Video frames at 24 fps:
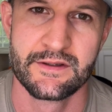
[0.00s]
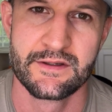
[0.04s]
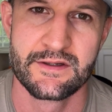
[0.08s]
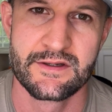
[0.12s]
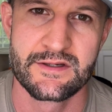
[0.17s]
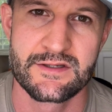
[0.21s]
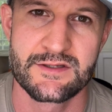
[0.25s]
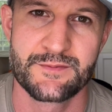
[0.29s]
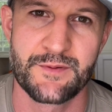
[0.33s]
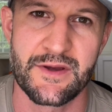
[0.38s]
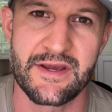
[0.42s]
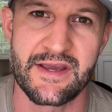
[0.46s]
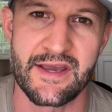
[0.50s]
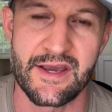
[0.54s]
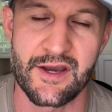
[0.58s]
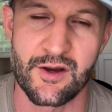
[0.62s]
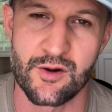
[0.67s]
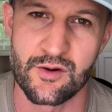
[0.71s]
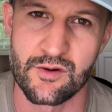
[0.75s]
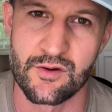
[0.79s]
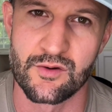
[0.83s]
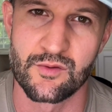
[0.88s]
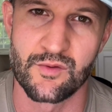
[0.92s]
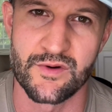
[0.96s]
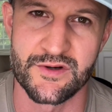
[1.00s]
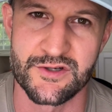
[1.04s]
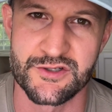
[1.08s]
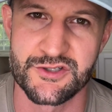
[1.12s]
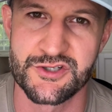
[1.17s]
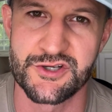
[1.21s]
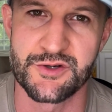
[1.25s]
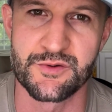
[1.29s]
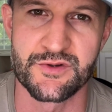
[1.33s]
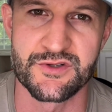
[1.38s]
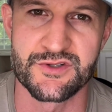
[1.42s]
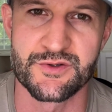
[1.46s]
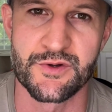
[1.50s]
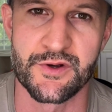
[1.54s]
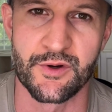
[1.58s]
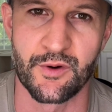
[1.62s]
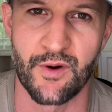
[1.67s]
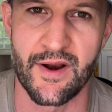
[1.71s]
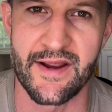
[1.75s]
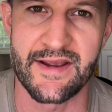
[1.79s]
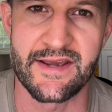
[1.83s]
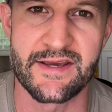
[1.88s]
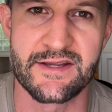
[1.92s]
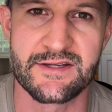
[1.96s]
speaking when she was doing
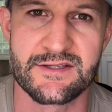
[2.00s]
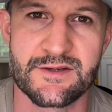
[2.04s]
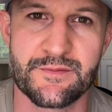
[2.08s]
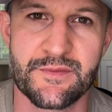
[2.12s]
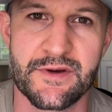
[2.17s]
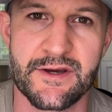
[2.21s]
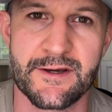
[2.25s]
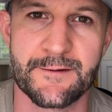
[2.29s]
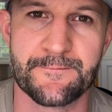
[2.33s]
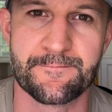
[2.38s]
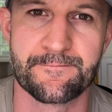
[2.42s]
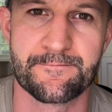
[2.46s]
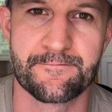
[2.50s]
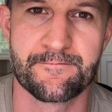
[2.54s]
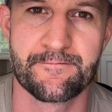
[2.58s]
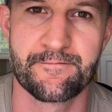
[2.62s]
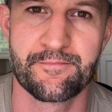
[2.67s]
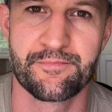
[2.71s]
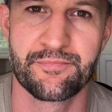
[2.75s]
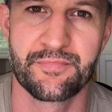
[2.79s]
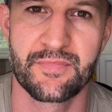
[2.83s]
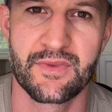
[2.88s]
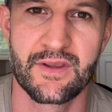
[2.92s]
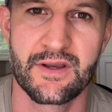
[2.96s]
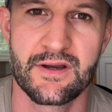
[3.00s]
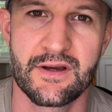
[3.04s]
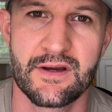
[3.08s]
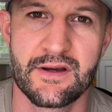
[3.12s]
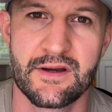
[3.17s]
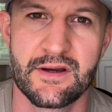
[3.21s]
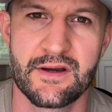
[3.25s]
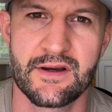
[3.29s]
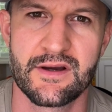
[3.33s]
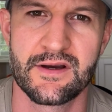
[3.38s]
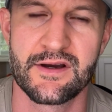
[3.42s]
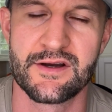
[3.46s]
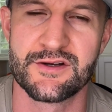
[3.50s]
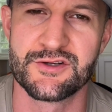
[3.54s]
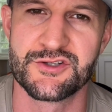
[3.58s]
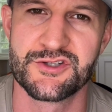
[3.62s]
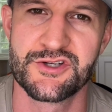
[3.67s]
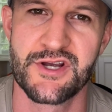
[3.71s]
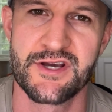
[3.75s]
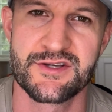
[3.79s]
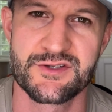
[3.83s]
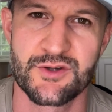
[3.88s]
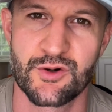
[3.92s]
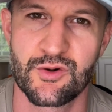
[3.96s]
Reiki to me. And
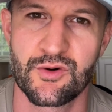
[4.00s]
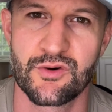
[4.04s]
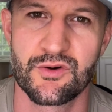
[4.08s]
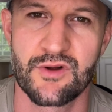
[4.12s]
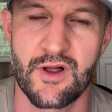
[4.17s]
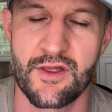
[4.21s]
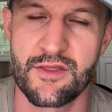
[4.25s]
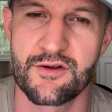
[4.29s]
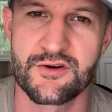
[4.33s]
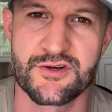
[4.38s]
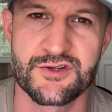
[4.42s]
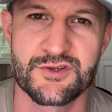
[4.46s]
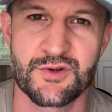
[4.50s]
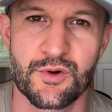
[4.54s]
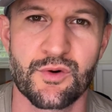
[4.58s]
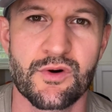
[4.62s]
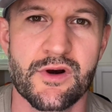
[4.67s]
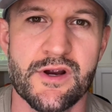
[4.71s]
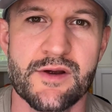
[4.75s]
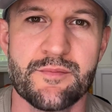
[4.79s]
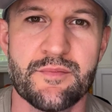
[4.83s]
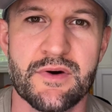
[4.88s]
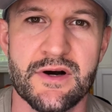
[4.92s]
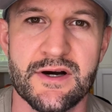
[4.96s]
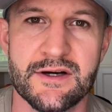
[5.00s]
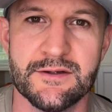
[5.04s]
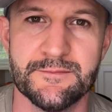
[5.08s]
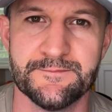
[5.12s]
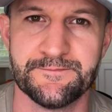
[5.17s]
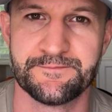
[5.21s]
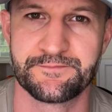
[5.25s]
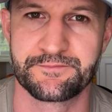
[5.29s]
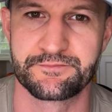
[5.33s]
she has a whole other story, but